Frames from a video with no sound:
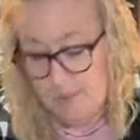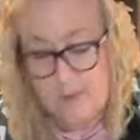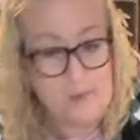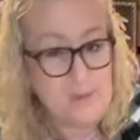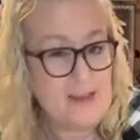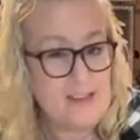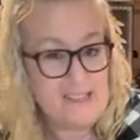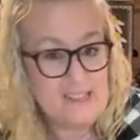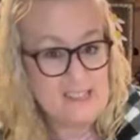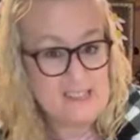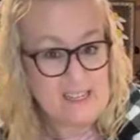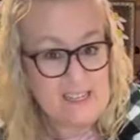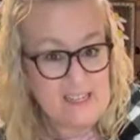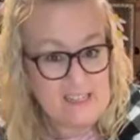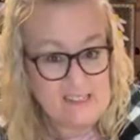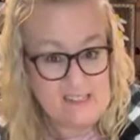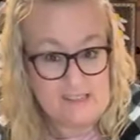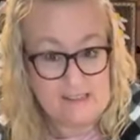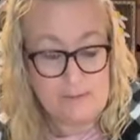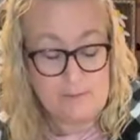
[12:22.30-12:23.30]
probably about
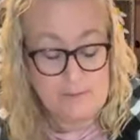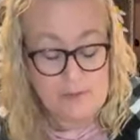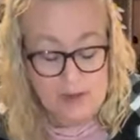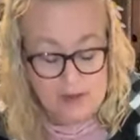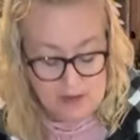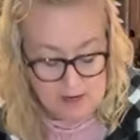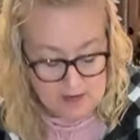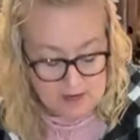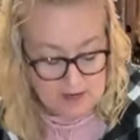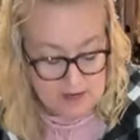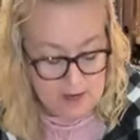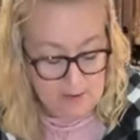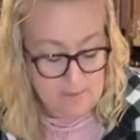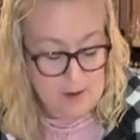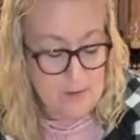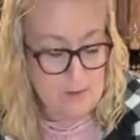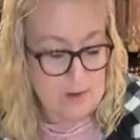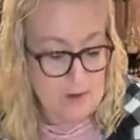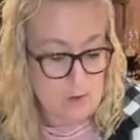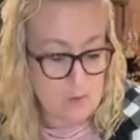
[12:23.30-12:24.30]
6. And
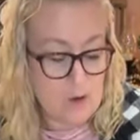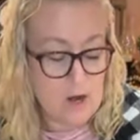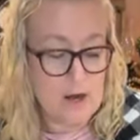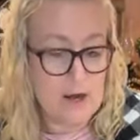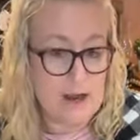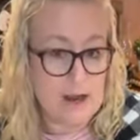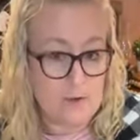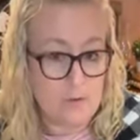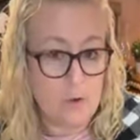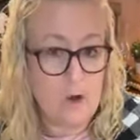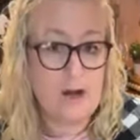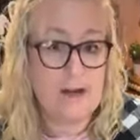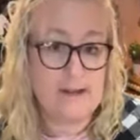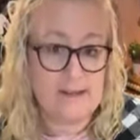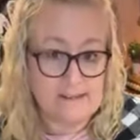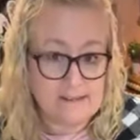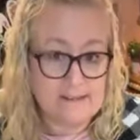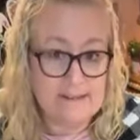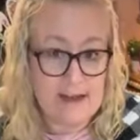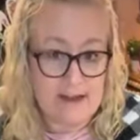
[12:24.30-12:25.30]
on my way to work, I work
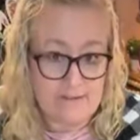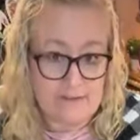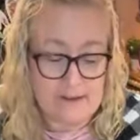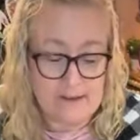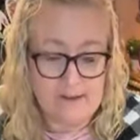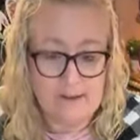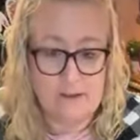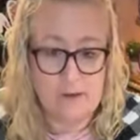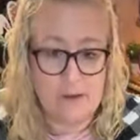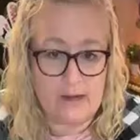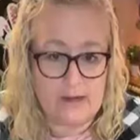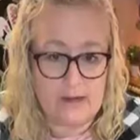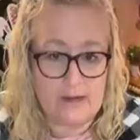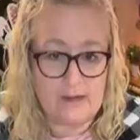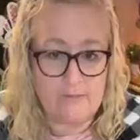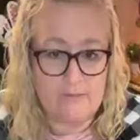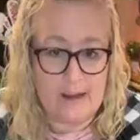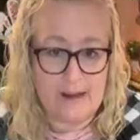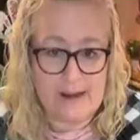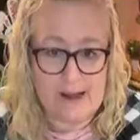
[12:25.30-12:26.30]
at 7, so I
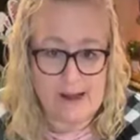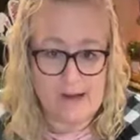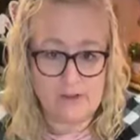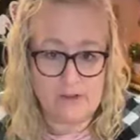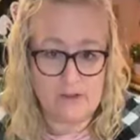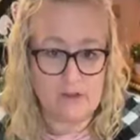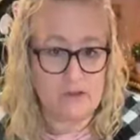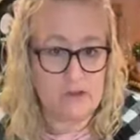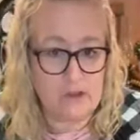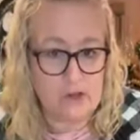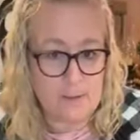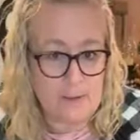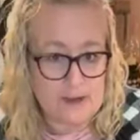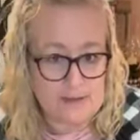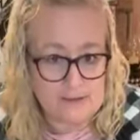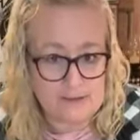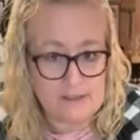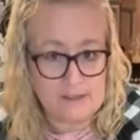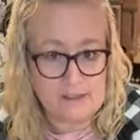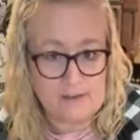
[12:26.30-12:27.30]
leave my house usually
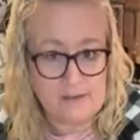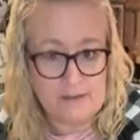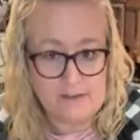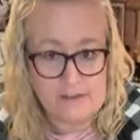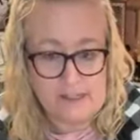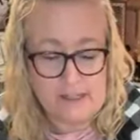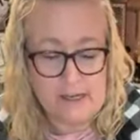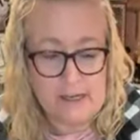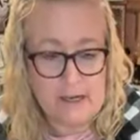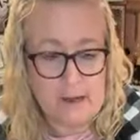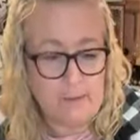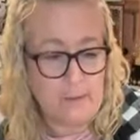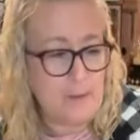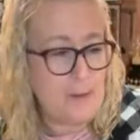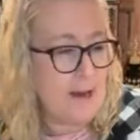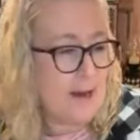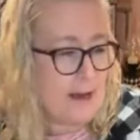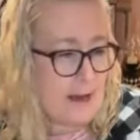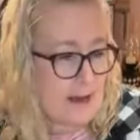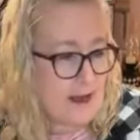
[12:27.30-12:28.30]
about 6:15. I'm
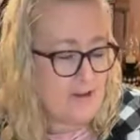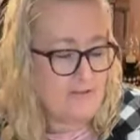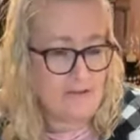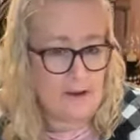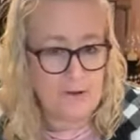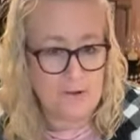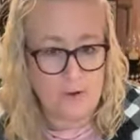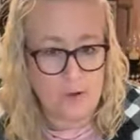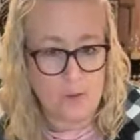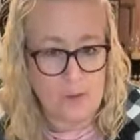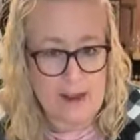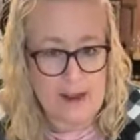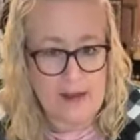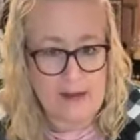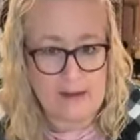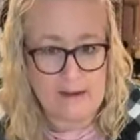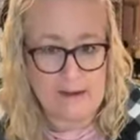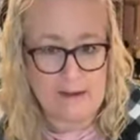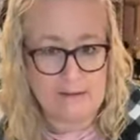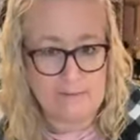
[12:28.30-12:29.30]
about a half hour
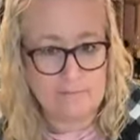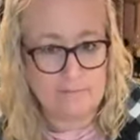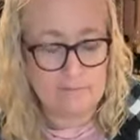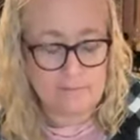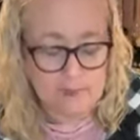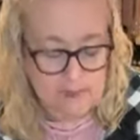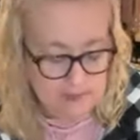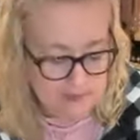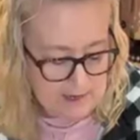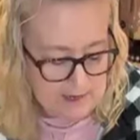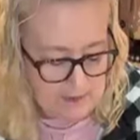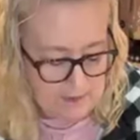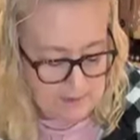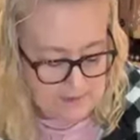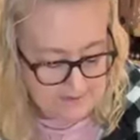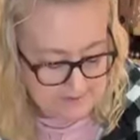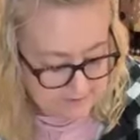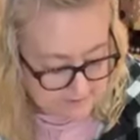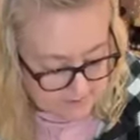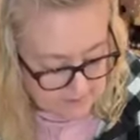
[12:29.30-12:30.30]
away, and I
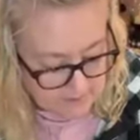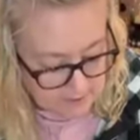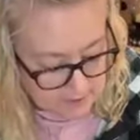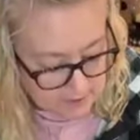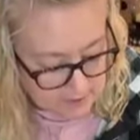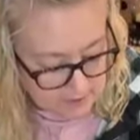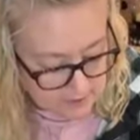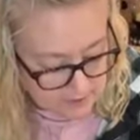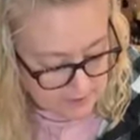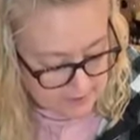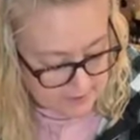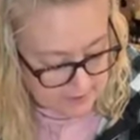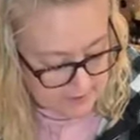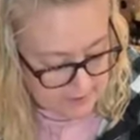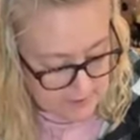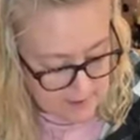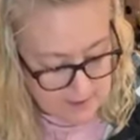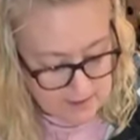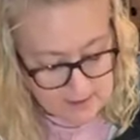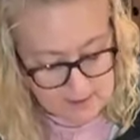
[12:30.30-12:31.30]
always leave a little
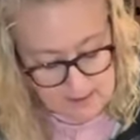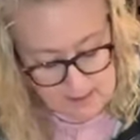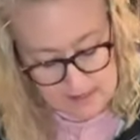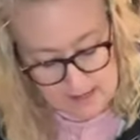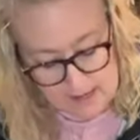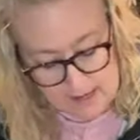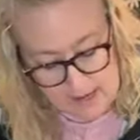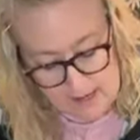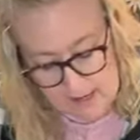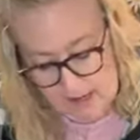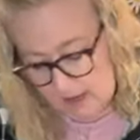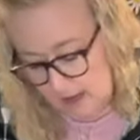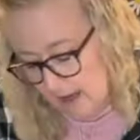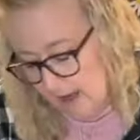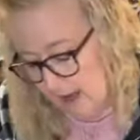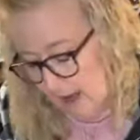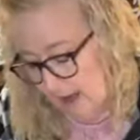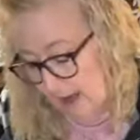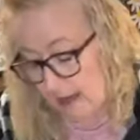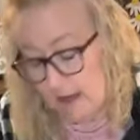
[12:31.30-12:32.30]
early.
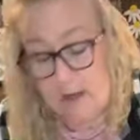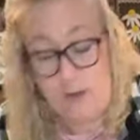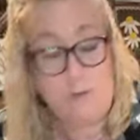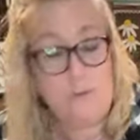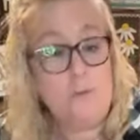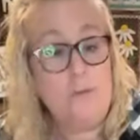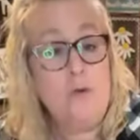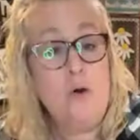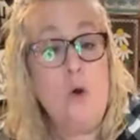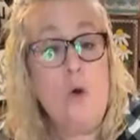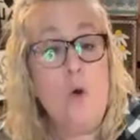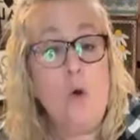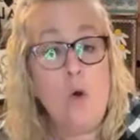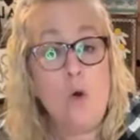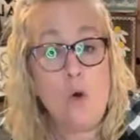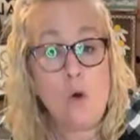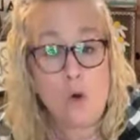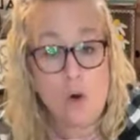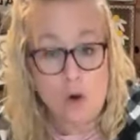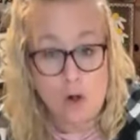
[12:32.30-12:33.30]
And it
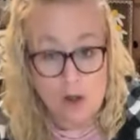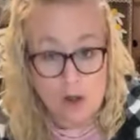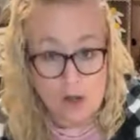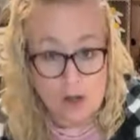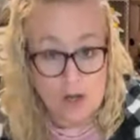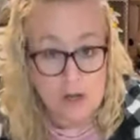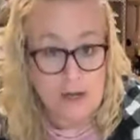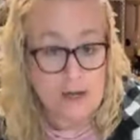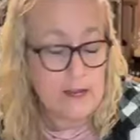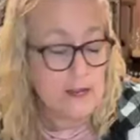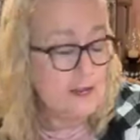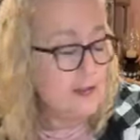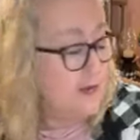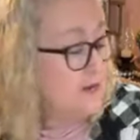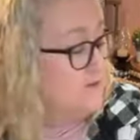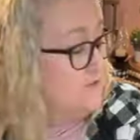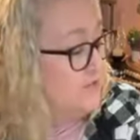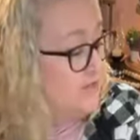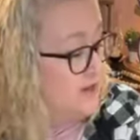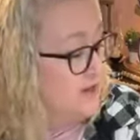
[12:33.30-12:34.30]
poured,
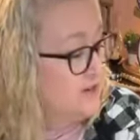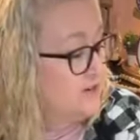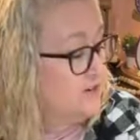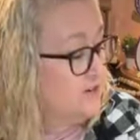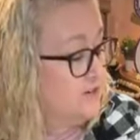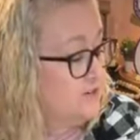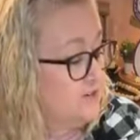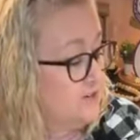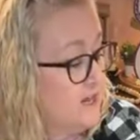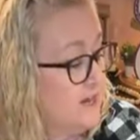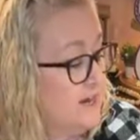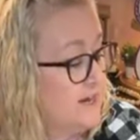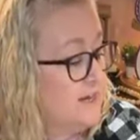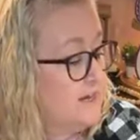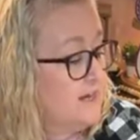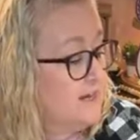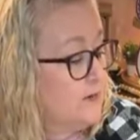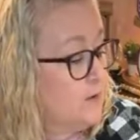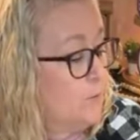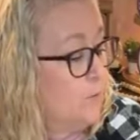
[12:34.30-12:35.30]
thunder,
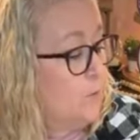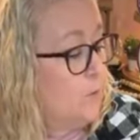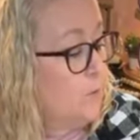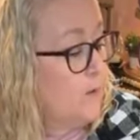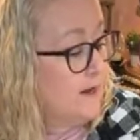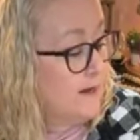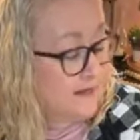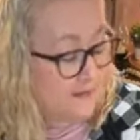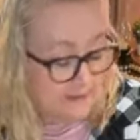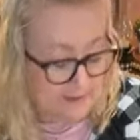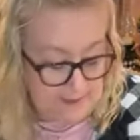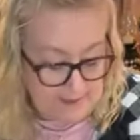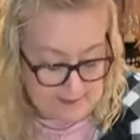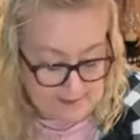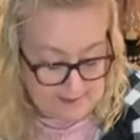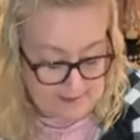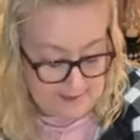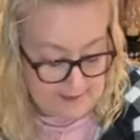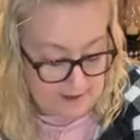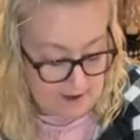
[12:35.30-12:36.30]
lightning, wicked
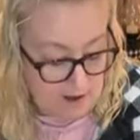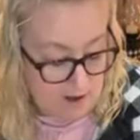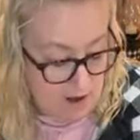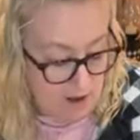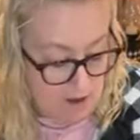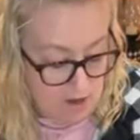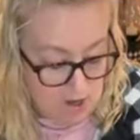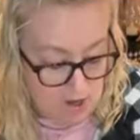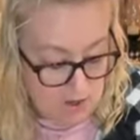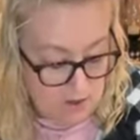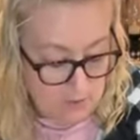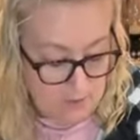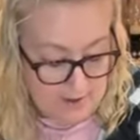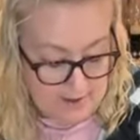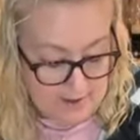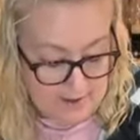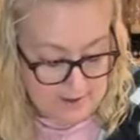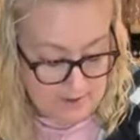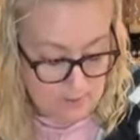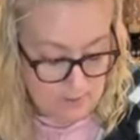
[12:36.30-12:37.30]
lightning, all the
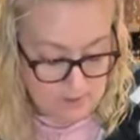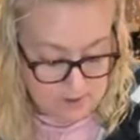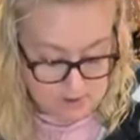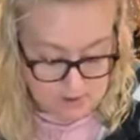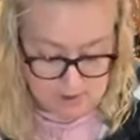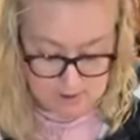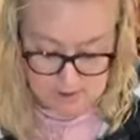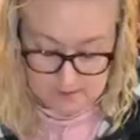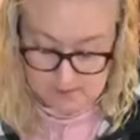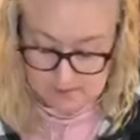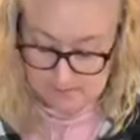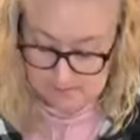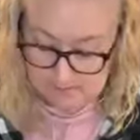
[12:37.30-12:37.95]
way to work.